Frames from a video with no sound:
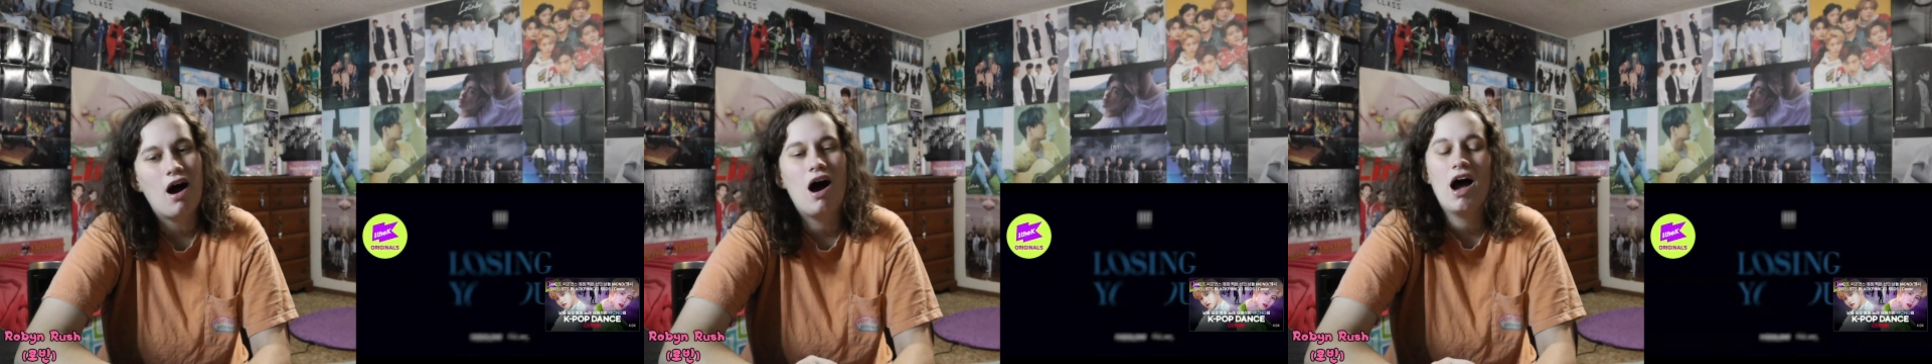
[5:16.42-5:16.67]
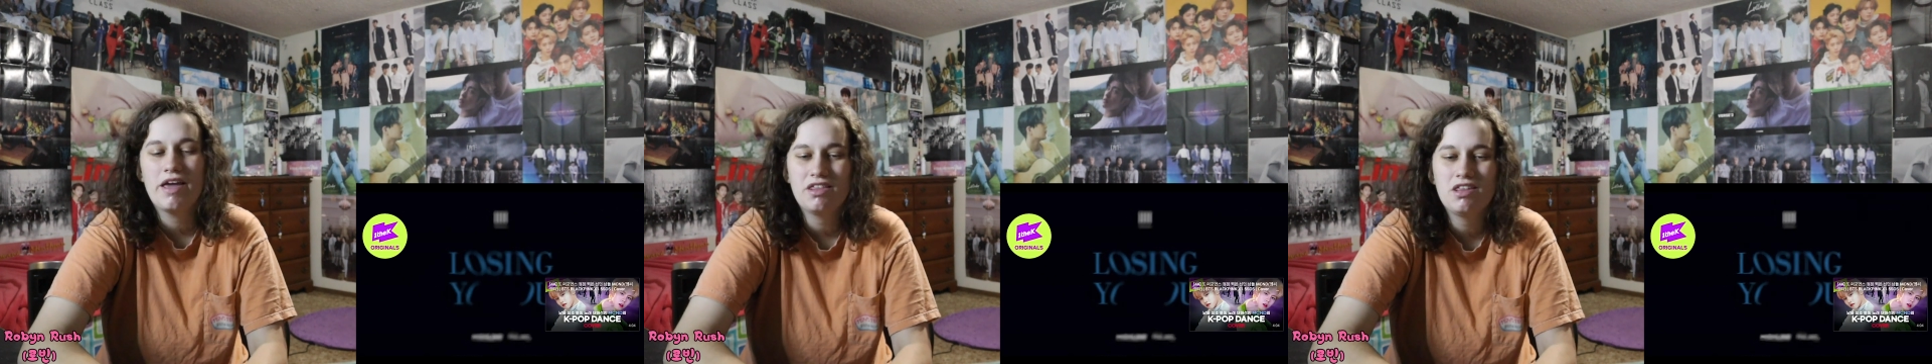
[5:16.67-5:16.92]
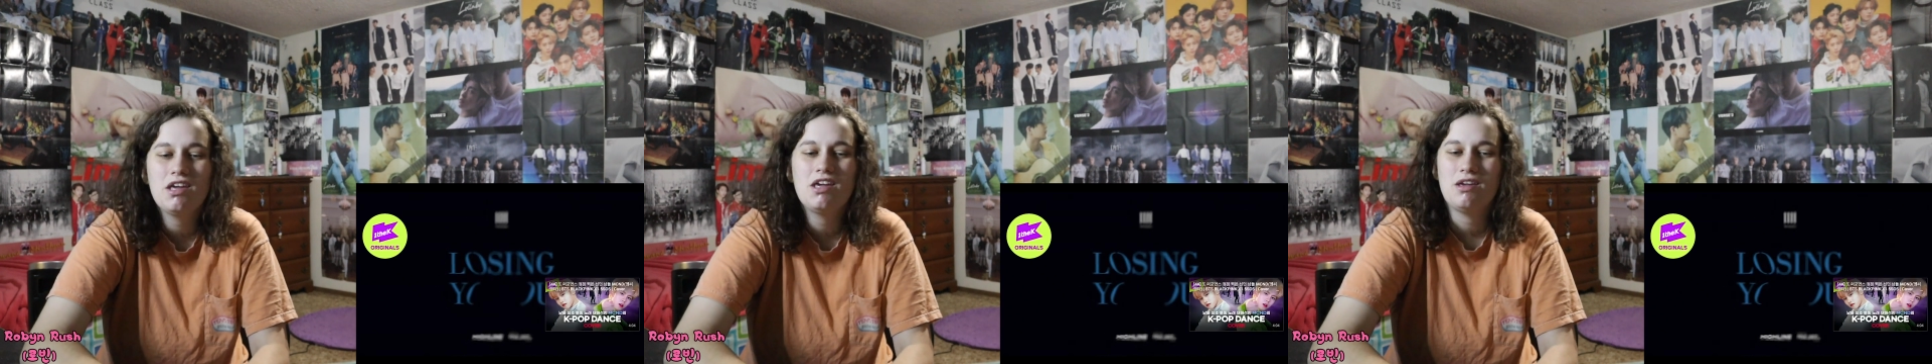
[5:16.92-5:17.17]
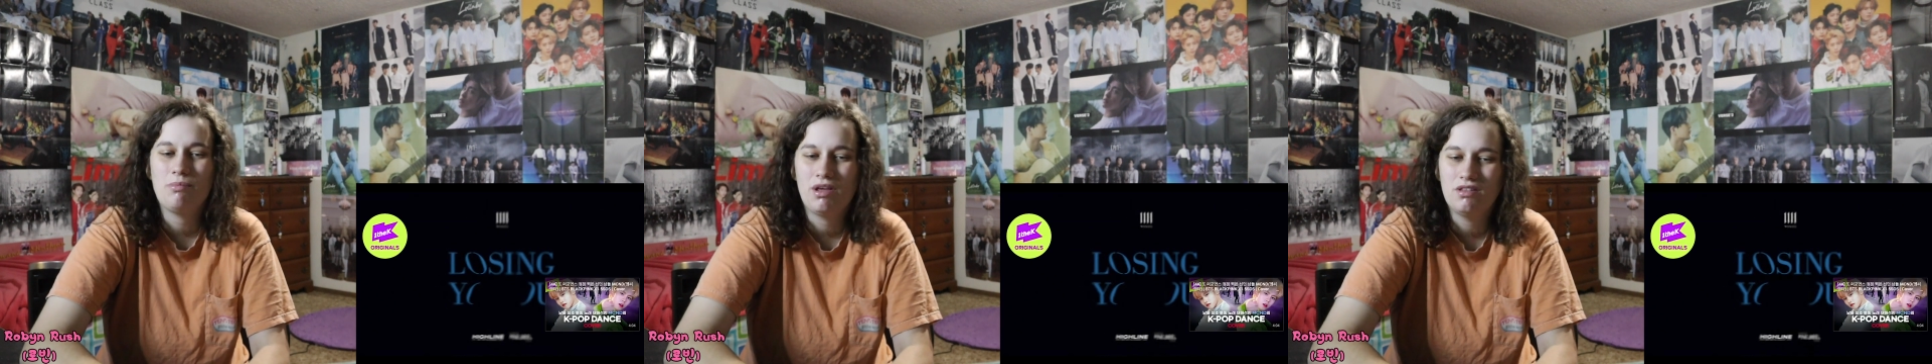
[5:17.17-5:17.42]
I think
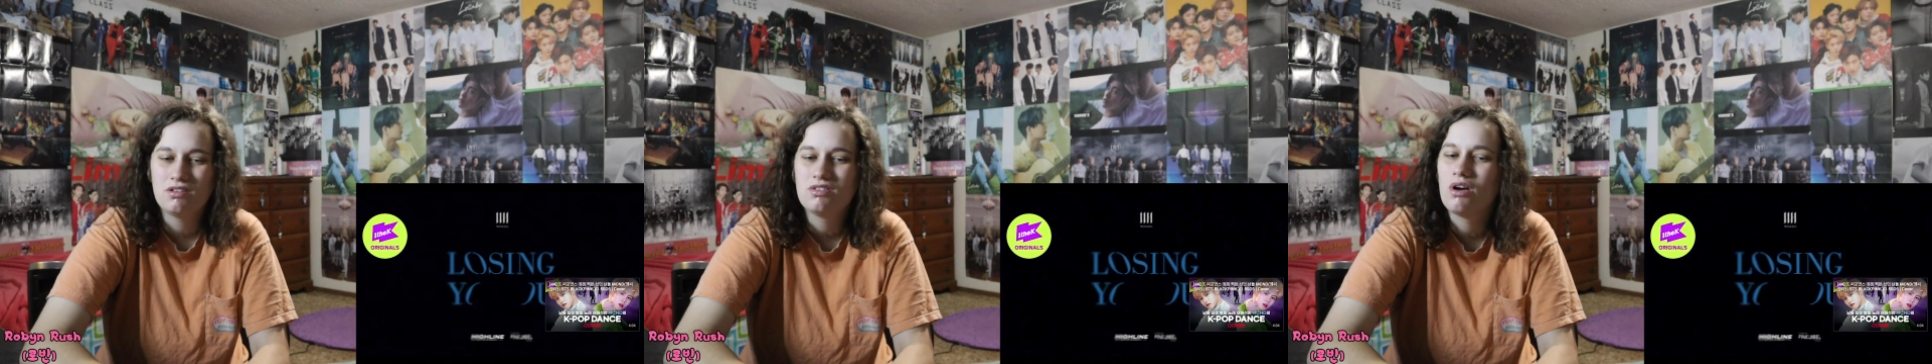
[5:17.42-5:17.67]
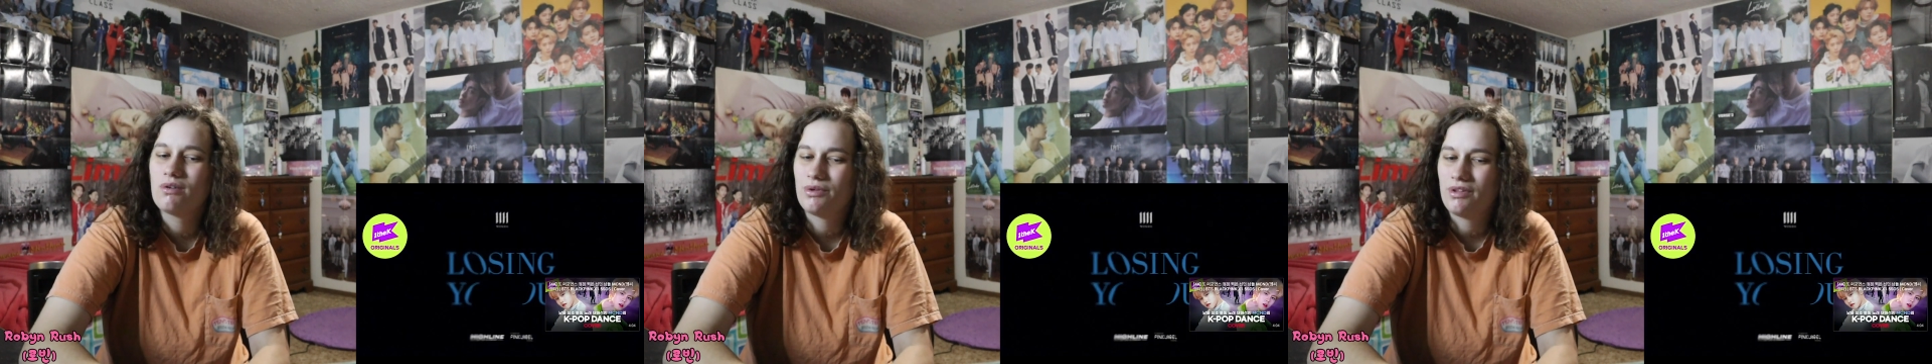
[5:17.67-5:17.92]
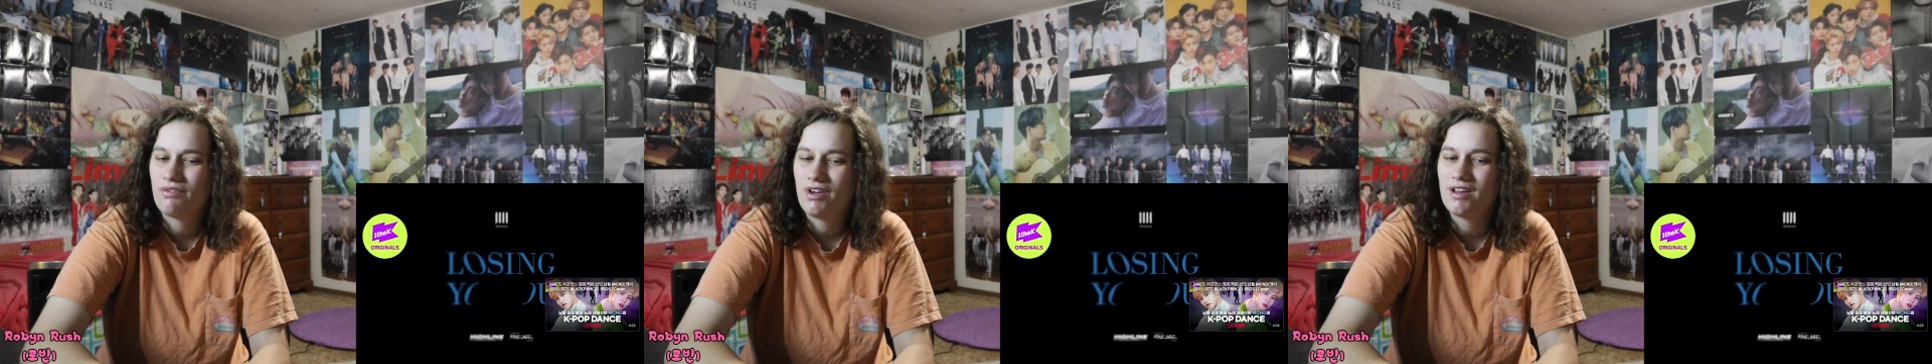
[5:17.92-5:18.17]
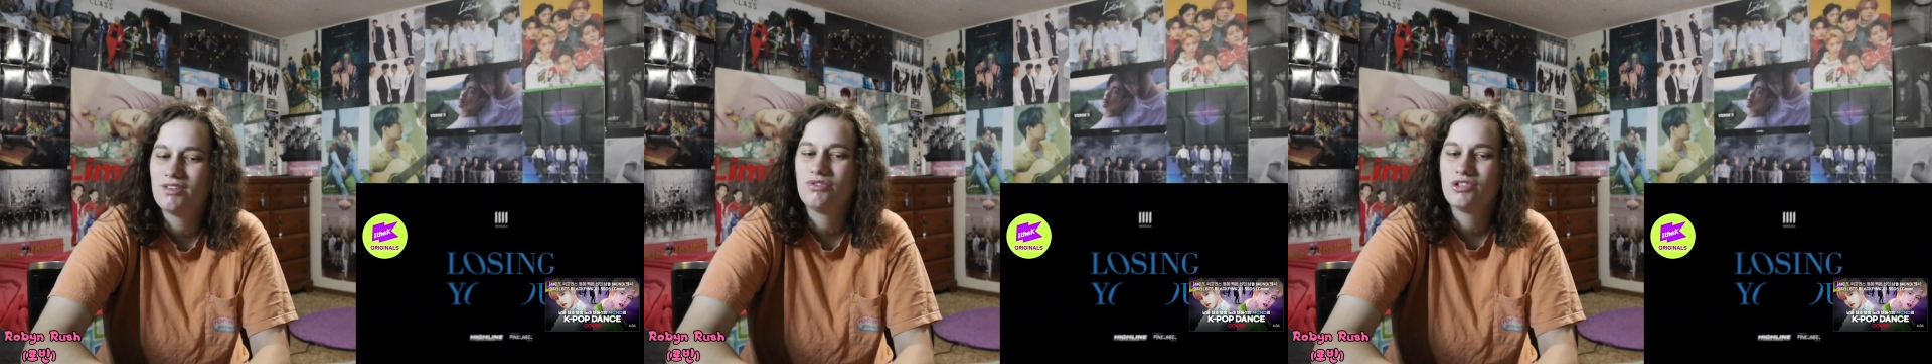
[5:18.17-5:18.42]
he made the song for the
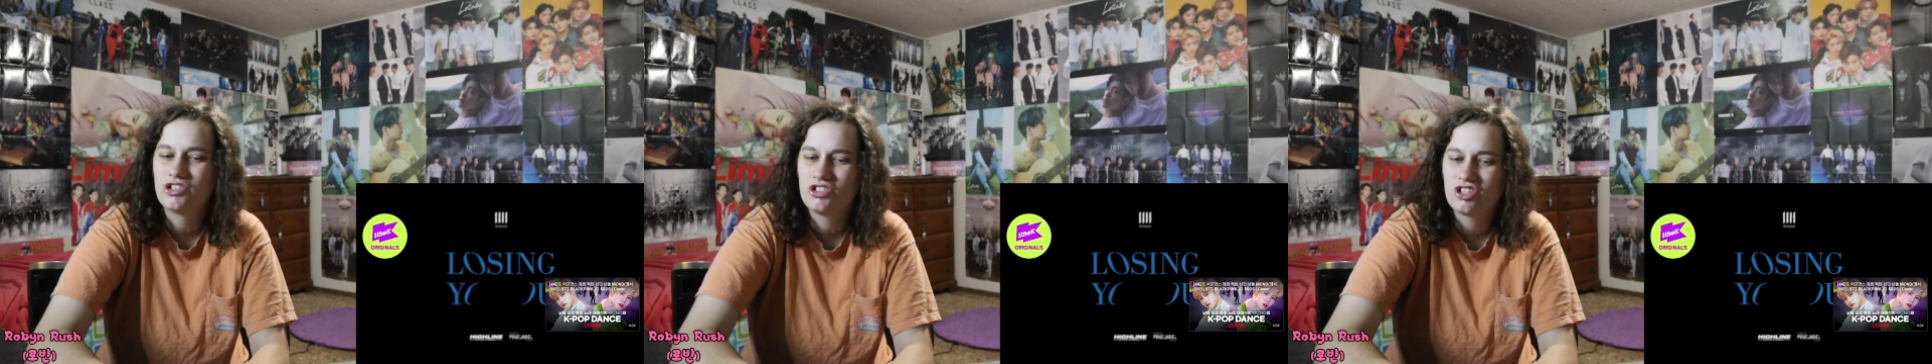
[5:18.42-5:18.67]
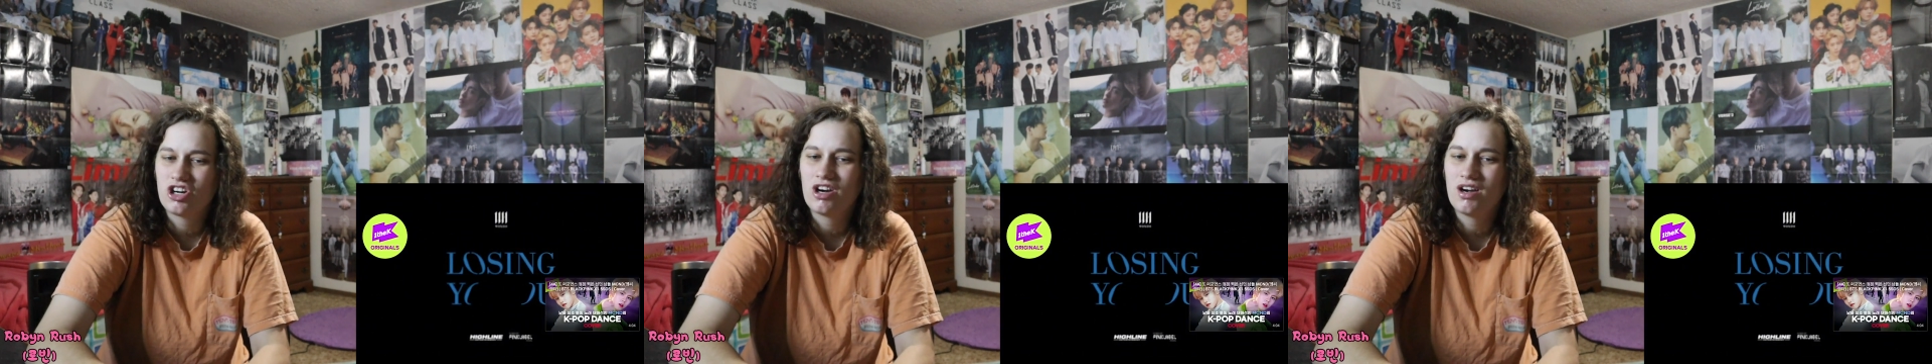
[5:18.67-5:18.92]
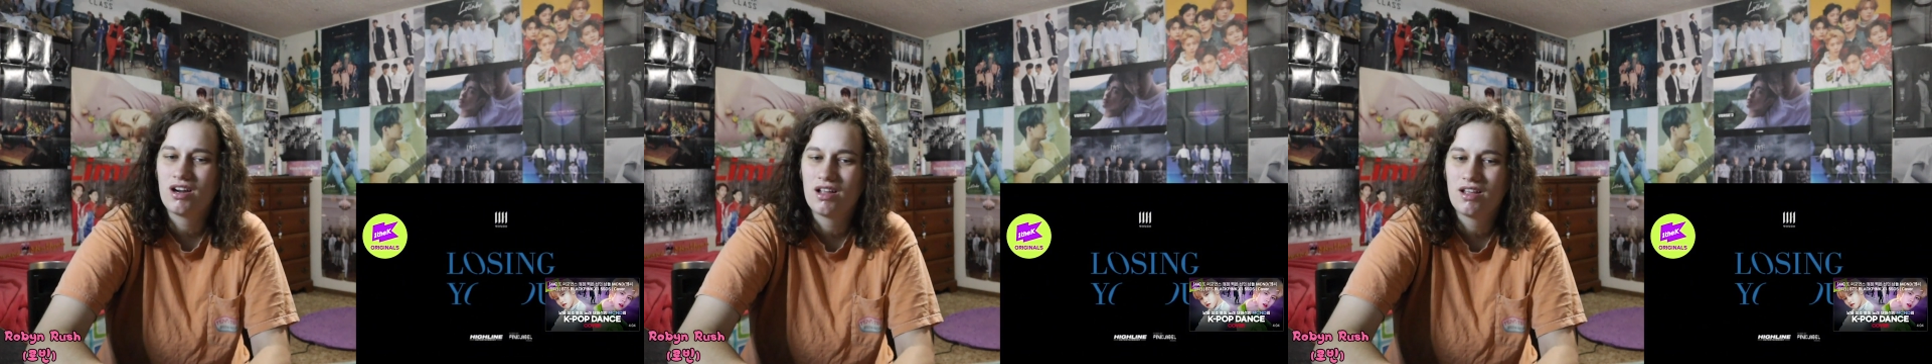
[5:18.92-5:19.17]
fans for sure.